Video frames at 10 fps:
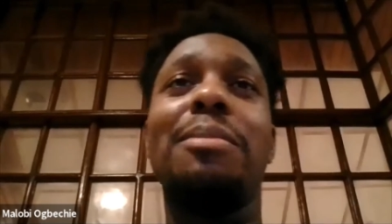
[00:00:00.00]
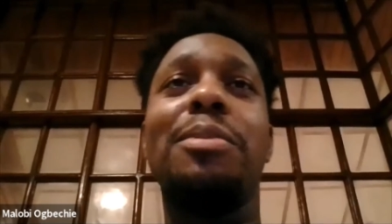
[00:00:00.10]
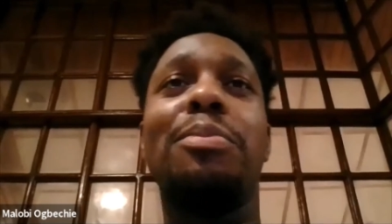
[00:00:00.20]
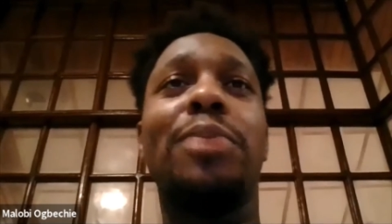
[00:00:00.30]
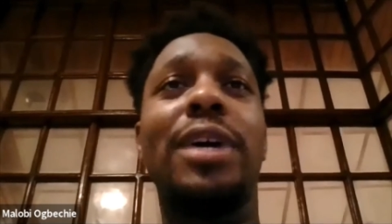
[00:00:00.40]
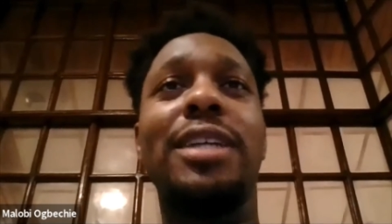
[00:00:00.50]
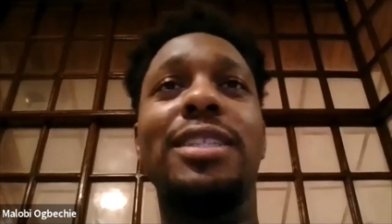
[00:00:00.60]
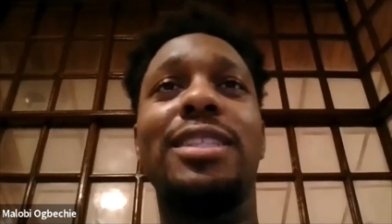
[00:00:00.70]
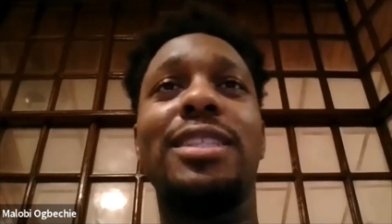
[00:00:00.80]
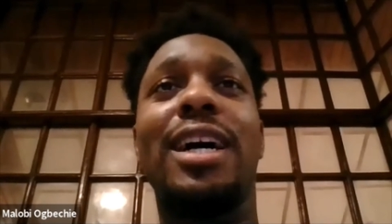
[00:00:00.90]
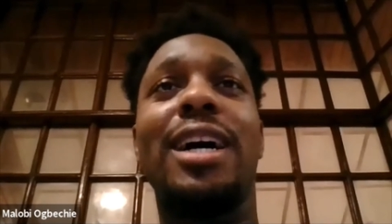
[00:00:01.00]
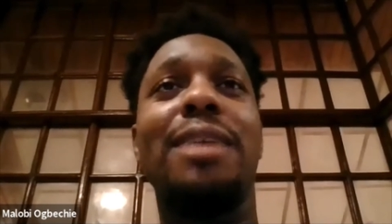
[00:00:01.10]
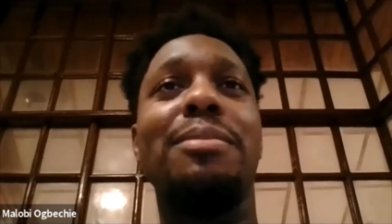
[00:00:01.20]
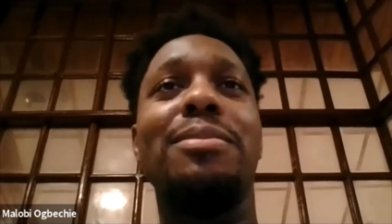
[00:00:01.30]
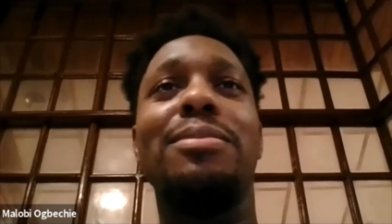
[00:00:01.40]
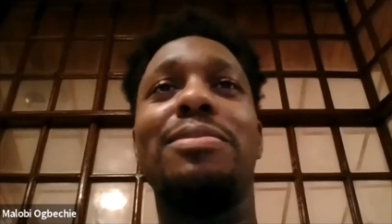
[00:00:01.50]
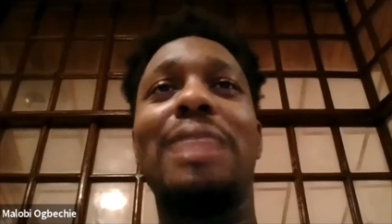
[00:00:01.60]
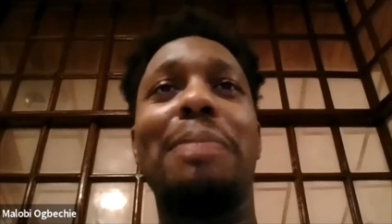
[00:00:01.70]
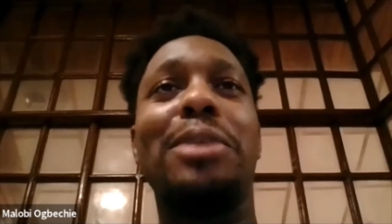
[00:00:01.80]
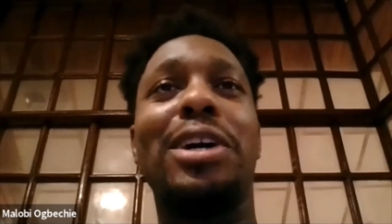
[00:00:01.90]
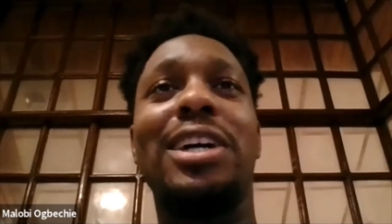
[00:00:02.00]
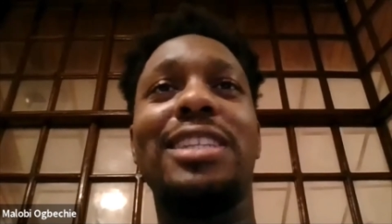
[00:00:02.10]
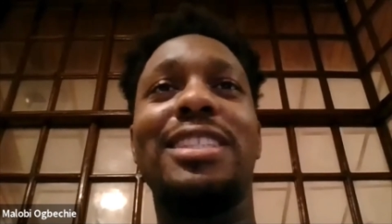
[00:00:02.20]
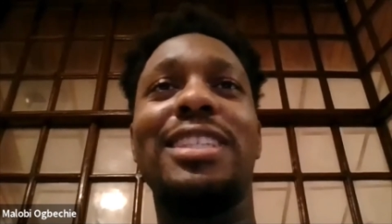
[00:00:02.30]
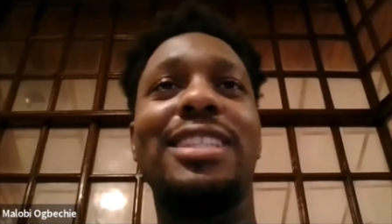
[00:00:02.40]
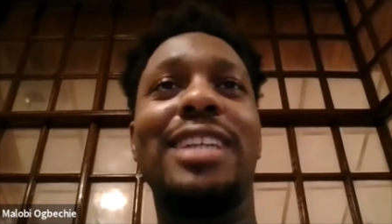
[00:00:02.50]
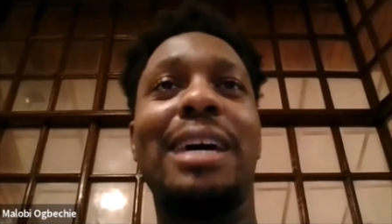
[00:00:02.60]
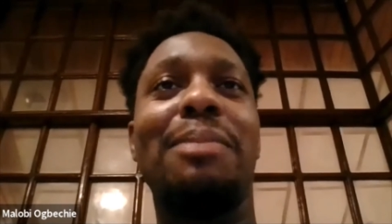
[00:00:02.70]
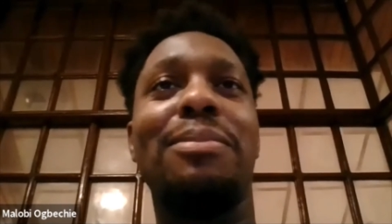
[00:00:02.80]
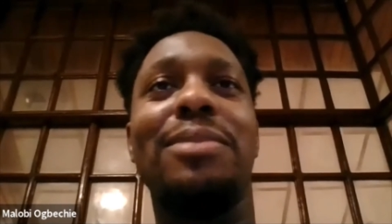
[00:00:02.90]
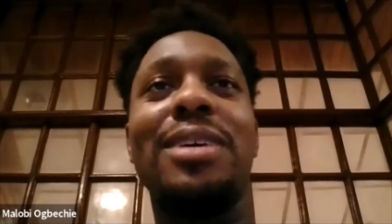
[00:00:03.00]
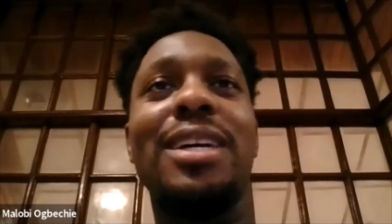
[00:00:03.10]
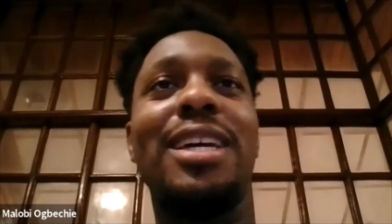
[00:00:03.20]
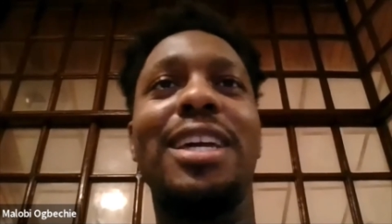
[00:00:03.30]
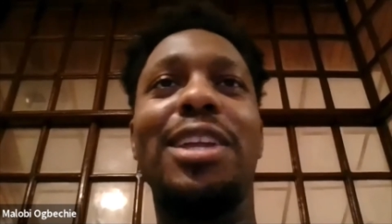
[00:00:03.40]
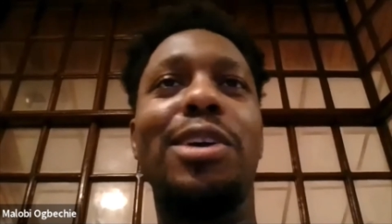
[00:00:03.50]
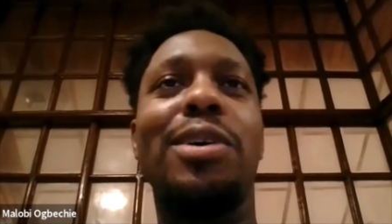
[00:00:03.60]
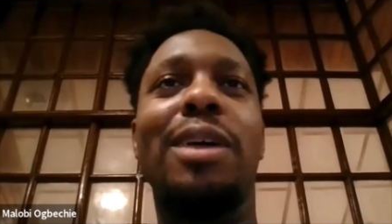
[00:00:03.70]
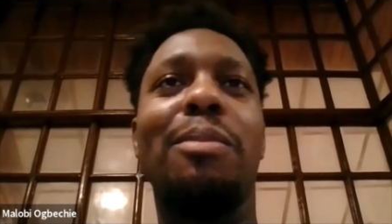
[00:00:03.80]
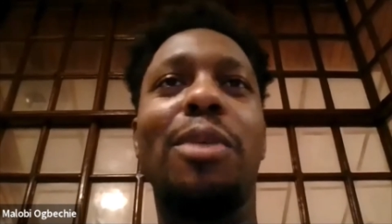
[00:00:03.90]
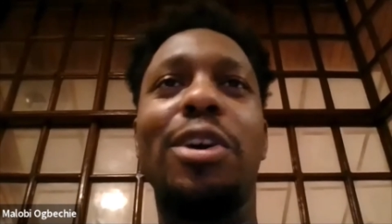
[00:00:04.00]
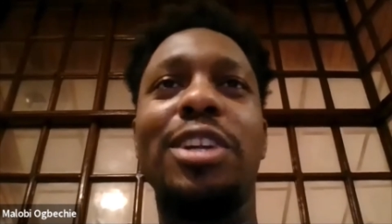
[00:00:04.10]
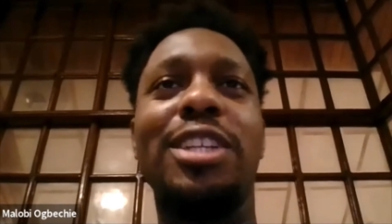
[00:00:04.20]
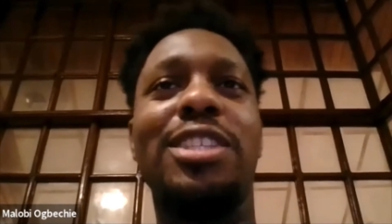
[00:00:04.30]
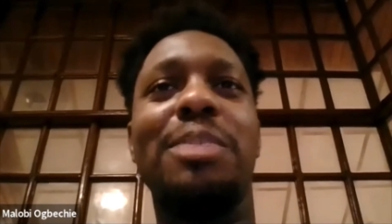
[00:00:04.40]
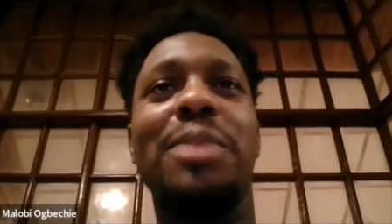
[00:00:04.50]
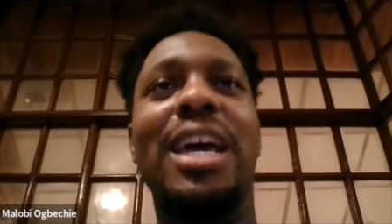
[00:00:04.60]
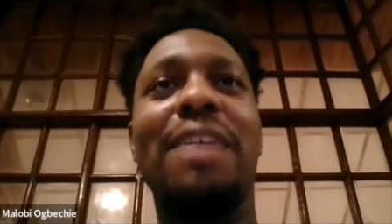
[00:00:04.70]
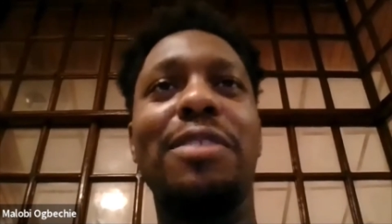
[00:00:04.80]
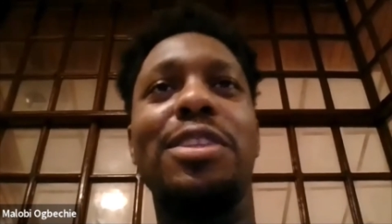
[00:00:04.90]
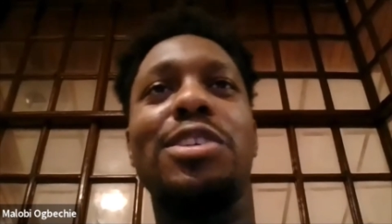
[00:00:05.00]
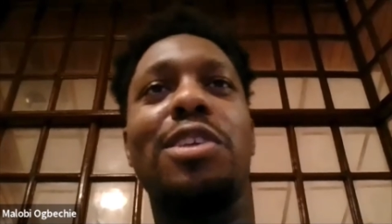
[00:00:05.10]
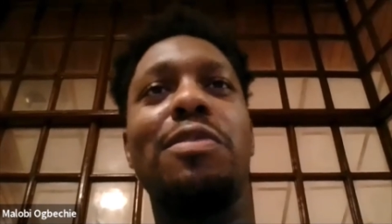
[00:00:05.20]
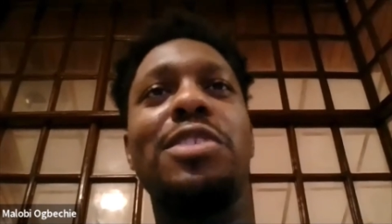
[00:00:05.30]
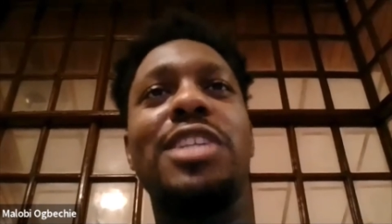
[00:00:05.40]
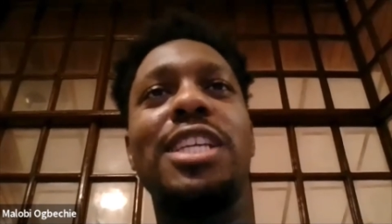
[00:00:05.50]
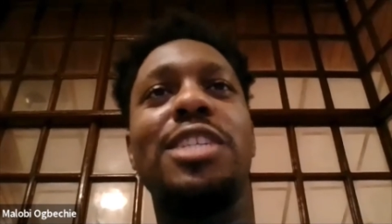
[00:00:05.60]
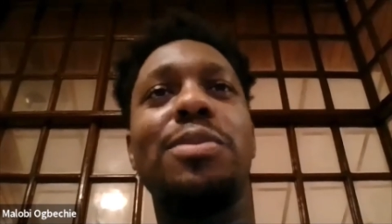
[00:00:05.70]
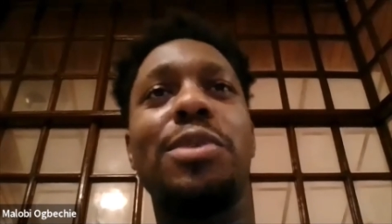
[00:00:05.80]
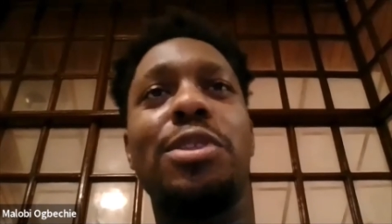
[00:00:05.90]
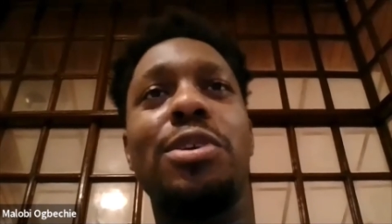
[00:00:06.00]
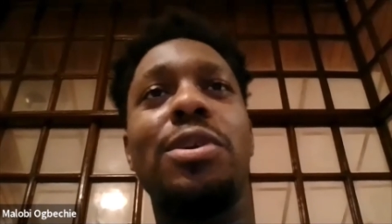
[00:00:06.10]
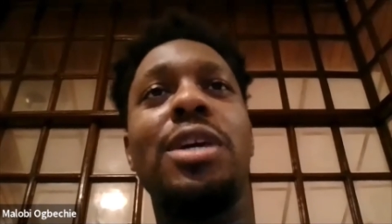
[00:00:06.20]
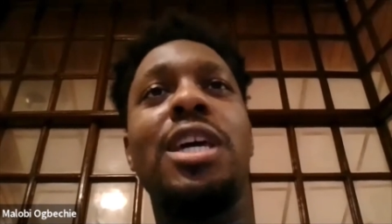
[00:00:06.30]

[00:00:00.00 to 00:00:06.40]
impressed. I'm flabbergasted. I'm honored to be having this conversation with you.